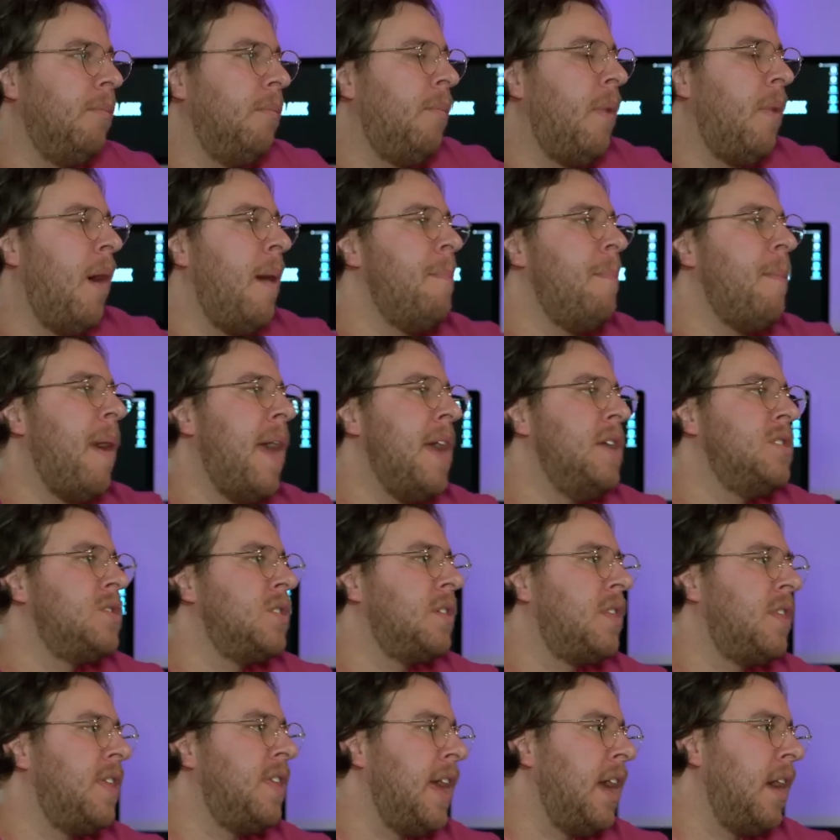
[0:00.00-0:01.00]
My
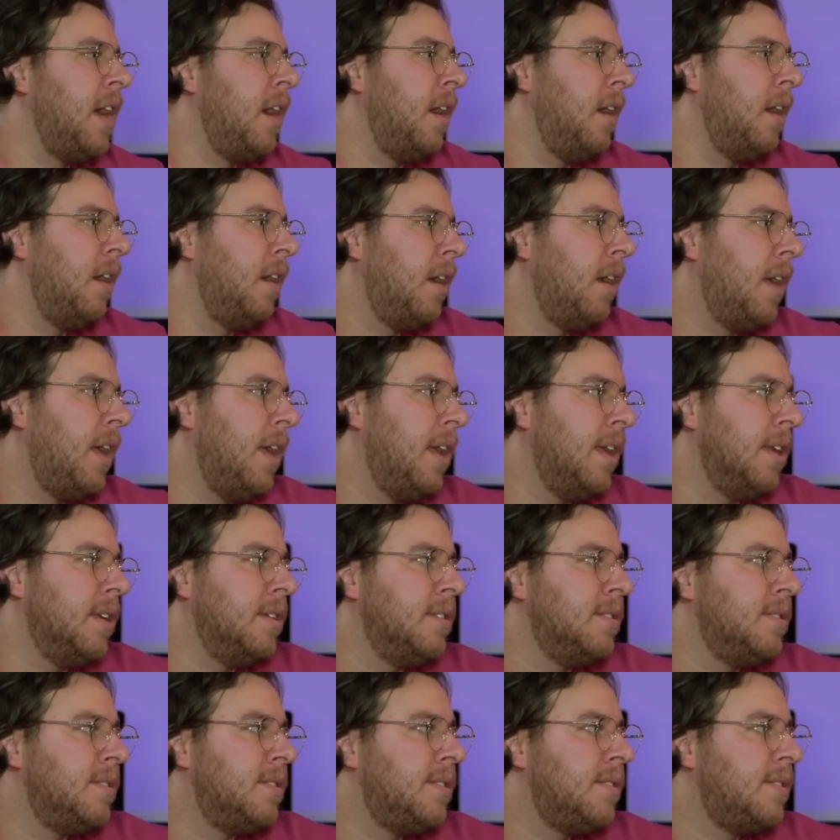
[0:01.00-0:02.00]
major thing
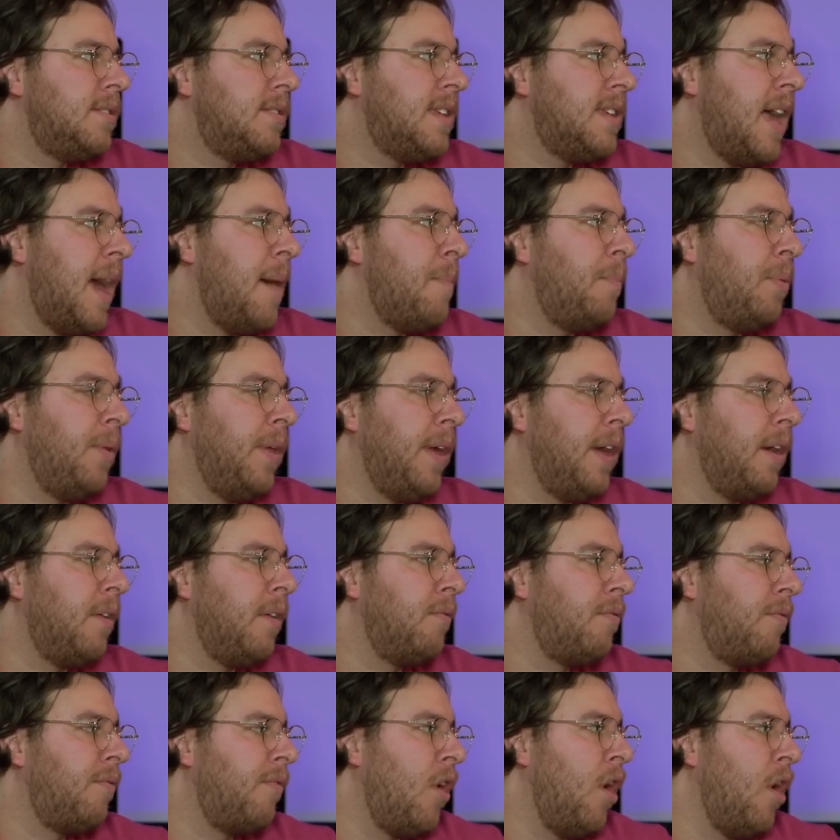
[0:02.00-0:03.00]
is
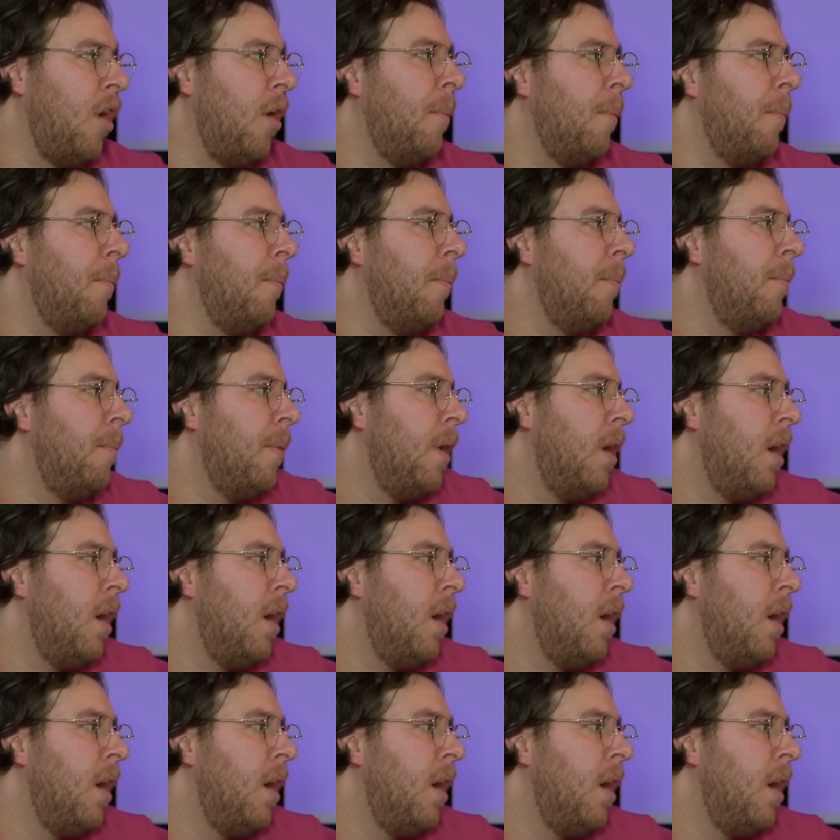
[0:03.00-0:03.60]
sampling from